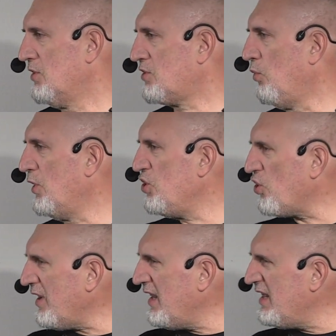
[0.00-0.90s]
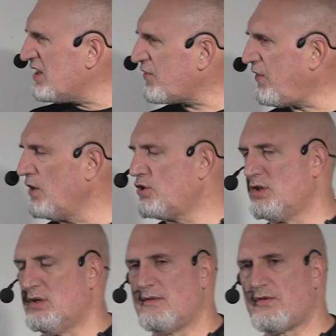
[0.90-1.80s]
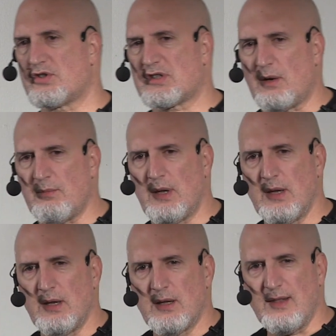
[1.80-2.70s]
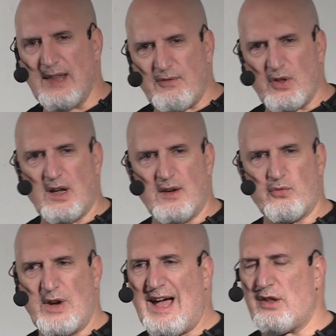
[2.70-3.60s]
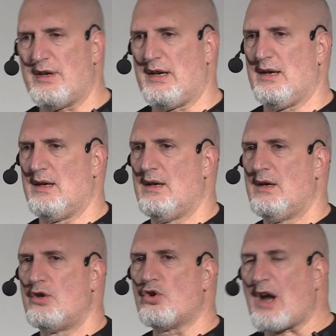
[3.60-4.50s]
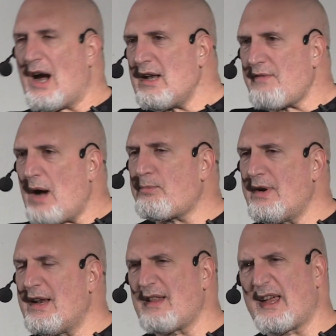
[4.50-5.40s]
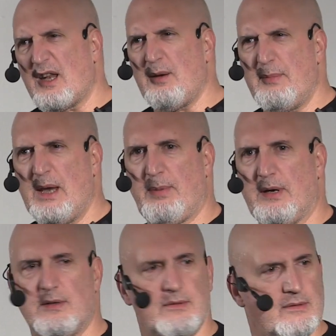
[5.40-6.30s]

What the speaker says: So when you're in this function, for some level of reality, you're kind of operating like an amoeba.